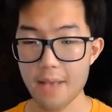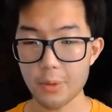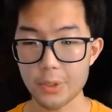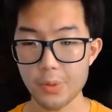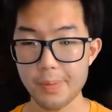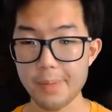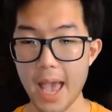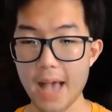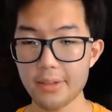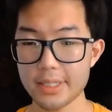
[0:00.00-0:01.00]
which would be
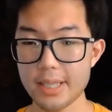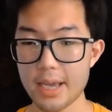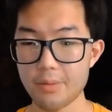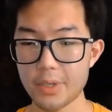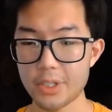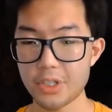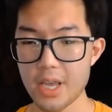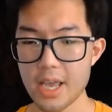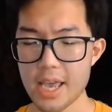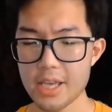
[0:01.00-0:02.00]
Palestine,
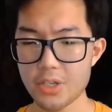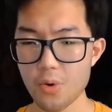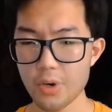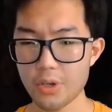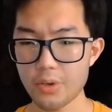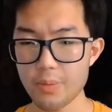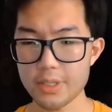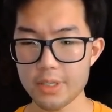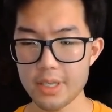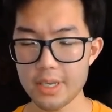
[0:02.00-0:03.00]
which historically
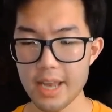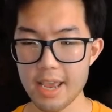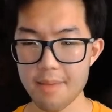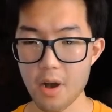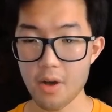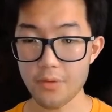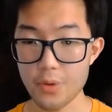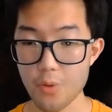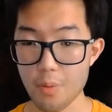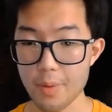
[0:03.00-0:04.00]
was the name of
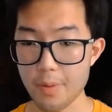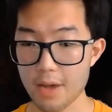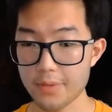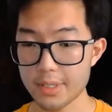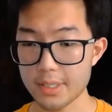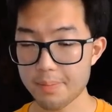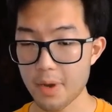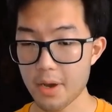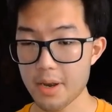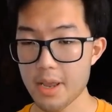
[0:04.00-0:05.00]
the Roman province,
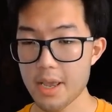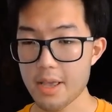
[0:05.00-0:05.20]
but